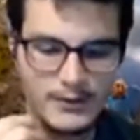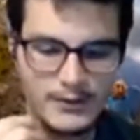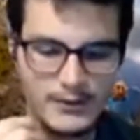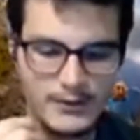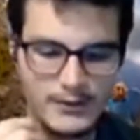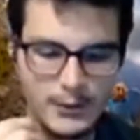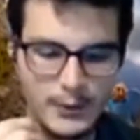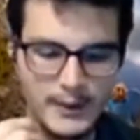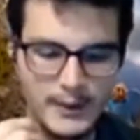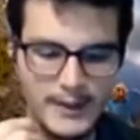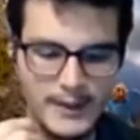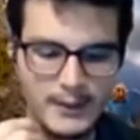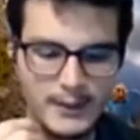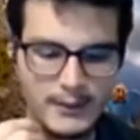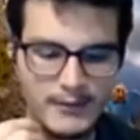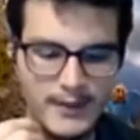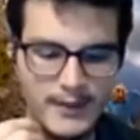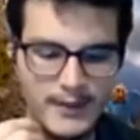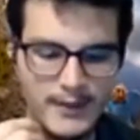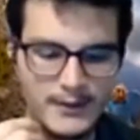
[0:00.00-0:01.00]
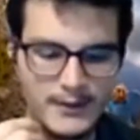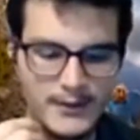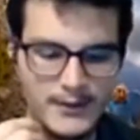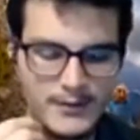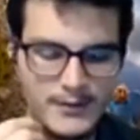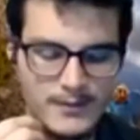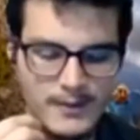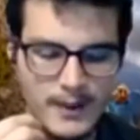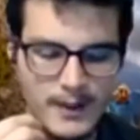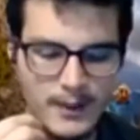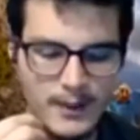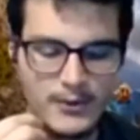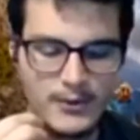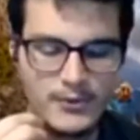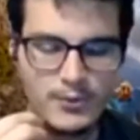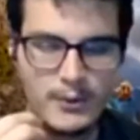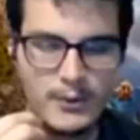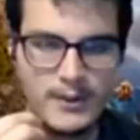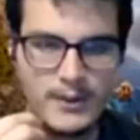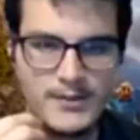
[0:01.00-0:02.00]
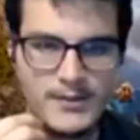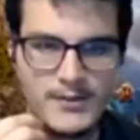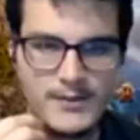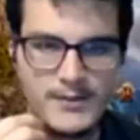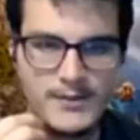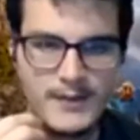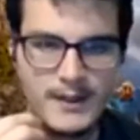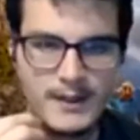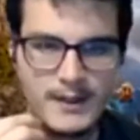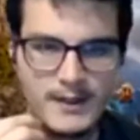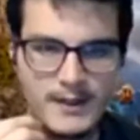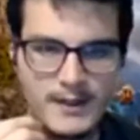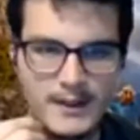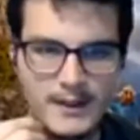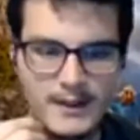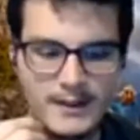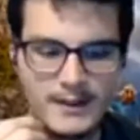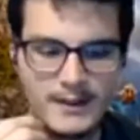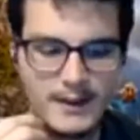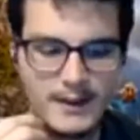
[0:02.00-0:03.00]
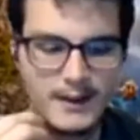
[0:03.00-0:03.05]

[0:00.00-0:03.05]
do anything with that because I was raised thinking that